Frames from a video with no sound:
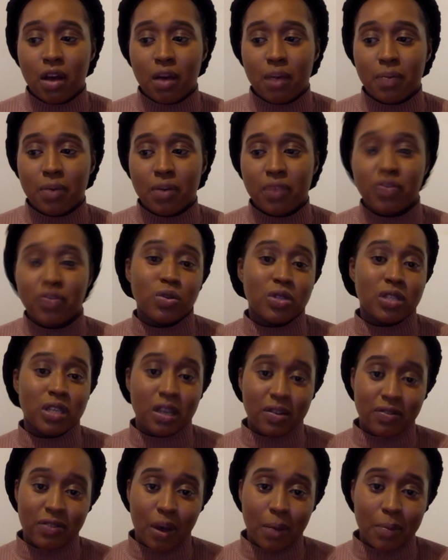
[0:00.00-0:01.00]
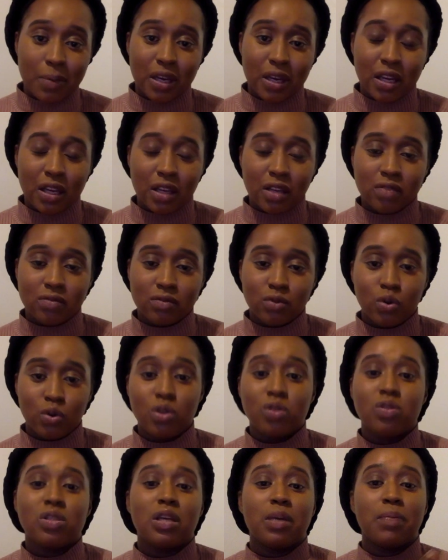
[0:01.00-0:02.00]
if you see a family or
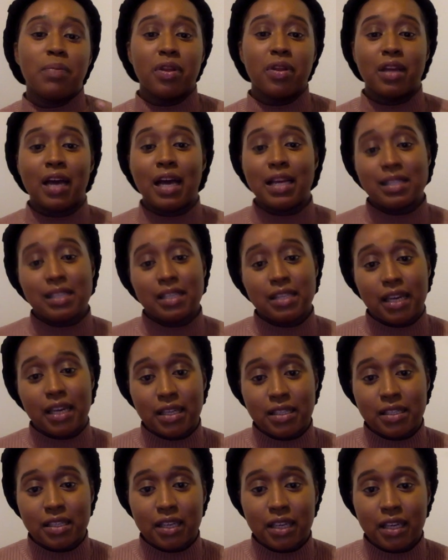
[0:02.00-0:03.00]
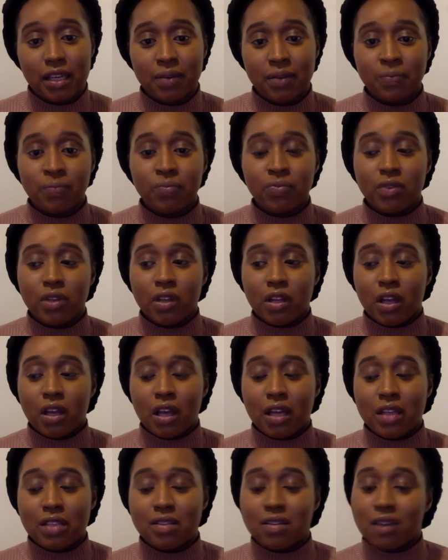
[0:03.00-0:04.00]
you see a mother antenatally,
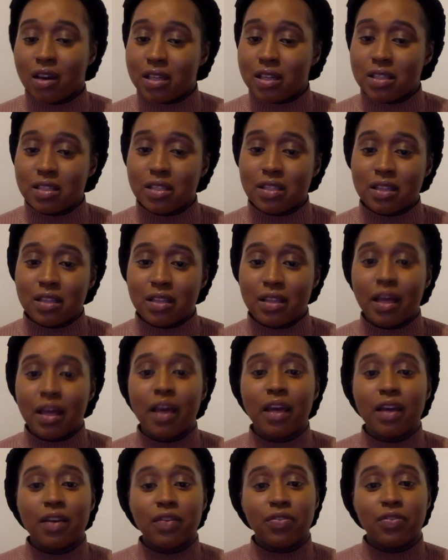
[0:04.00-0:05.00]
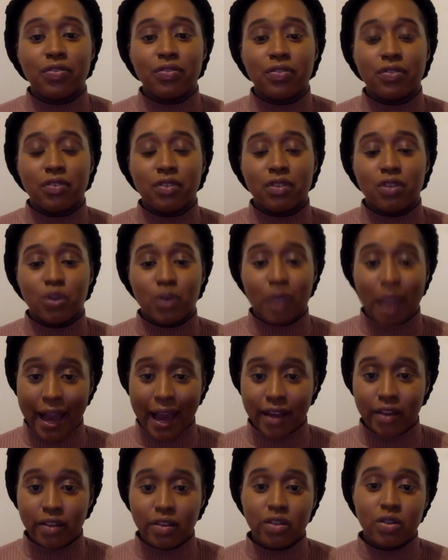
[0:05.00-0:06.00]
it's nice that if you
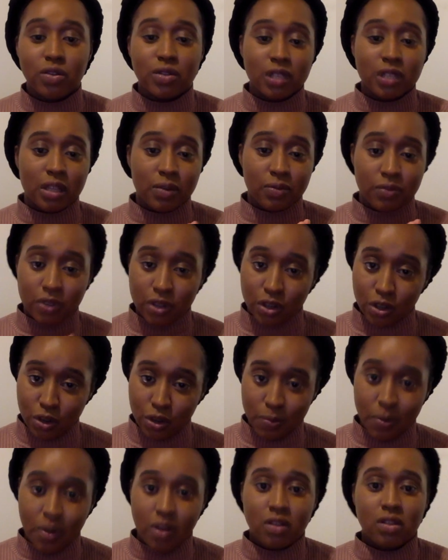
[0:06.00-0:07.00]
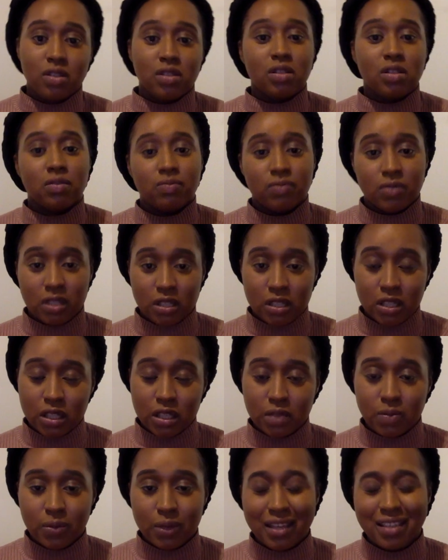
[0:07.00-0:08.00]
can, you see them for the new birth, you see them for the
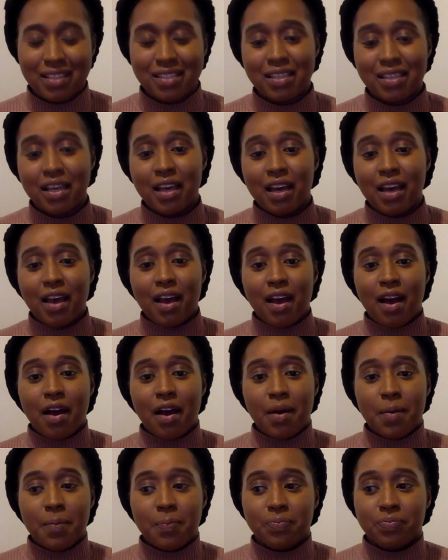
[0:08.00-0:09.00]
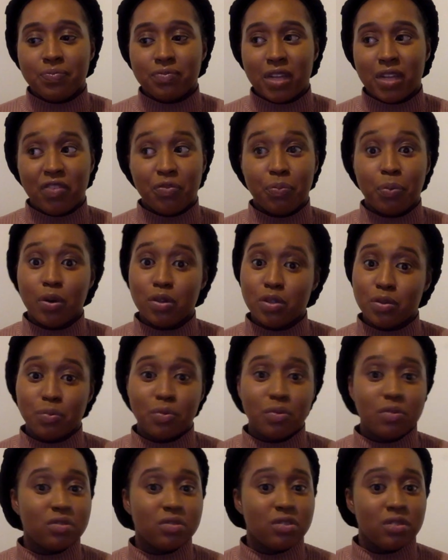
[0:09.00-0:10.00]
6 weeks. If
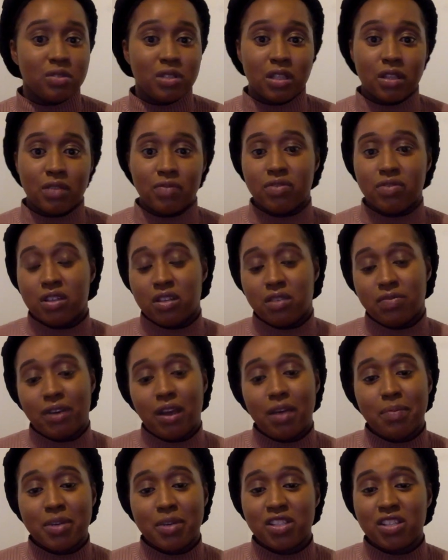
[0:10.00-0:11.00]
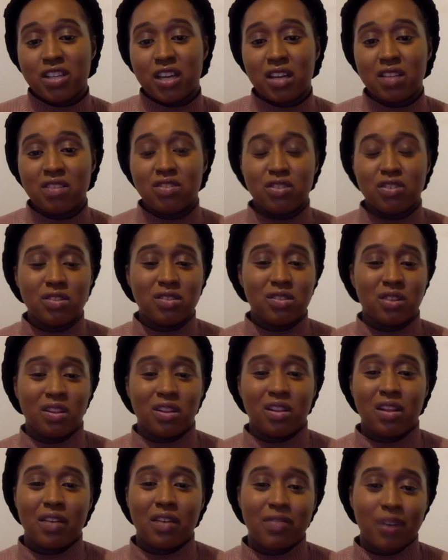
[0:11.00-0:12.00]
possible, you see them for the development checks, just so that
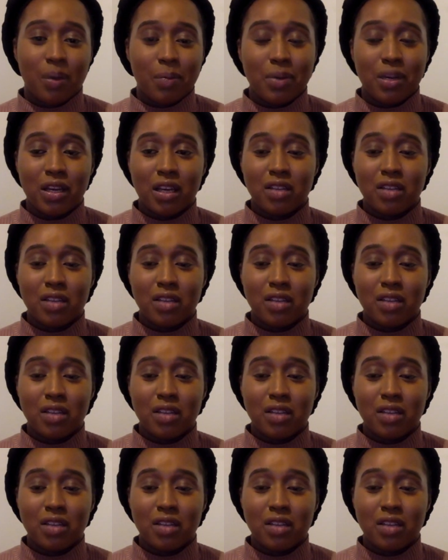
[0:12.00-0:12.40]
that family has